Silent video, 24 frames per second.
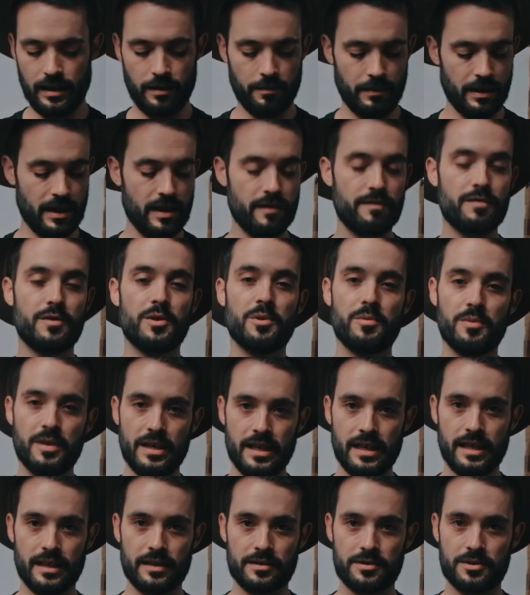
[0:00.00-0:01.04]
if you
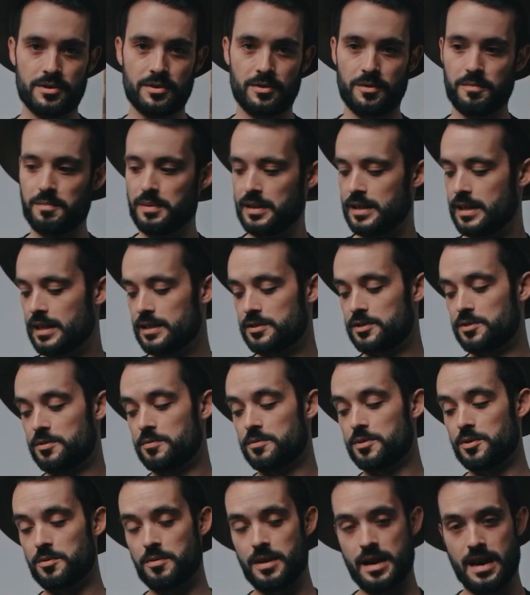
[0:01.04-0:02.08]
needed to, because you
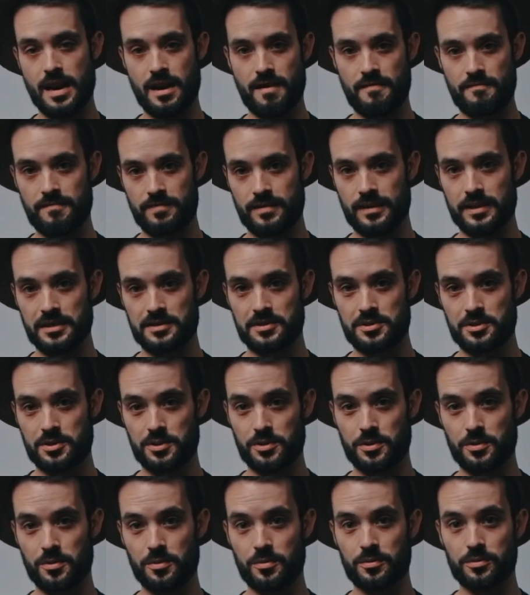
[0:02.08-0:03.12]
do have these
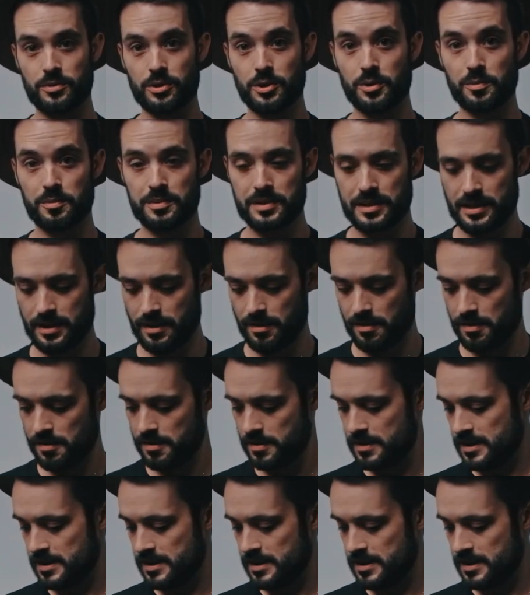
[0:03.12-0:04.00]
2 loops here.